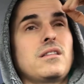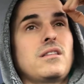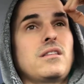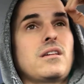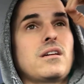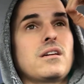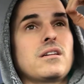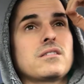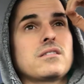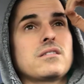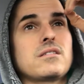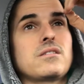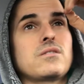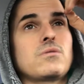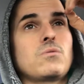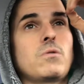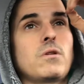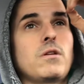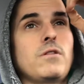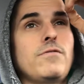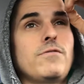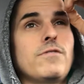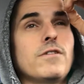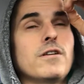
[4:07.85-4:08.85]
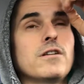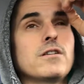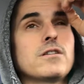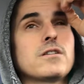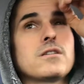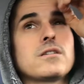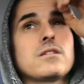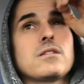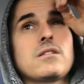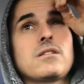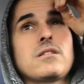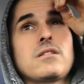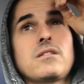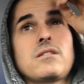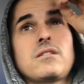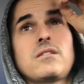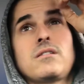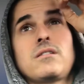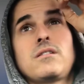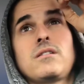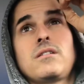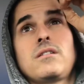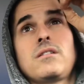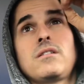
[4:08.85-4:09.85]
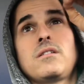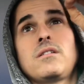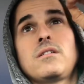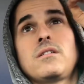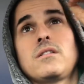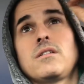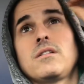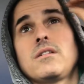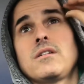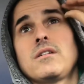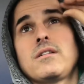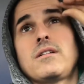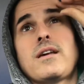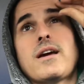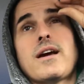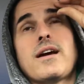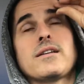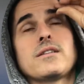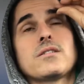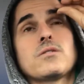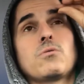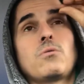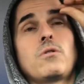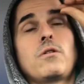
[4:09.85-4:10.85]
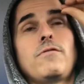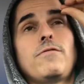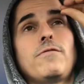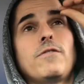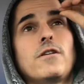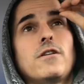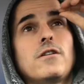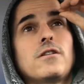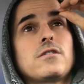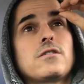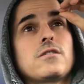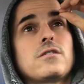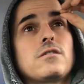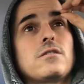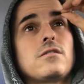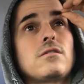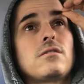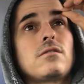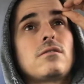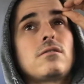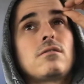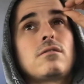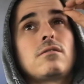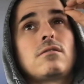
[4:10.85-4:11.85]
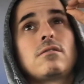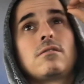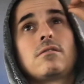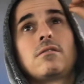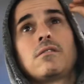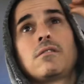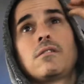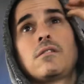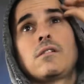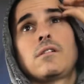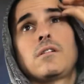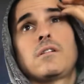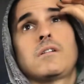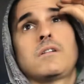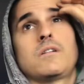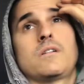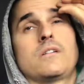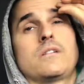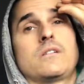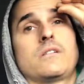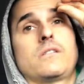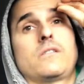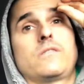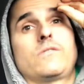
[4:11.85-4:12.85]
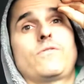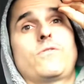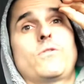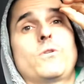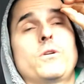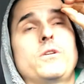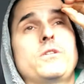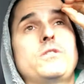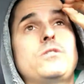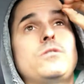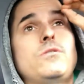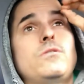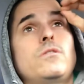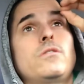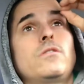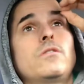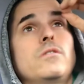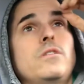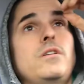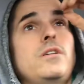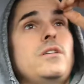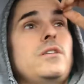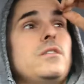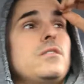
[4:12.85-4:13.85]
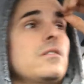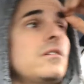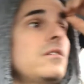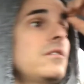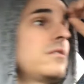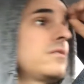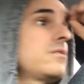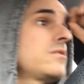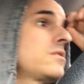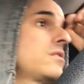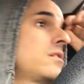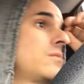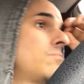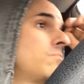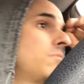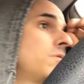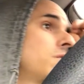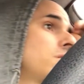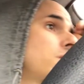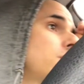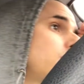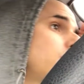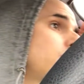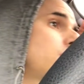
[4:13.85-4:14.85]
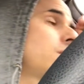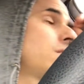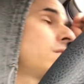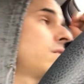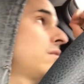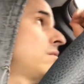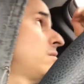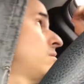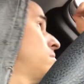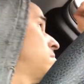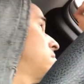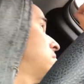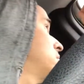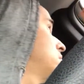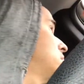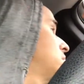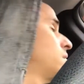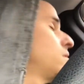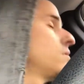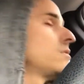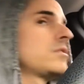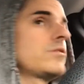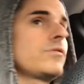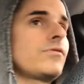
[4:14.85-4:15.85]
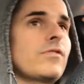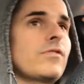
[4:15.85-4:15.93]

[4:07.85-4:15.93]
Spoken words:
think it's the 21st. Yeah, it's 21st. It's 42 degrees on December. It's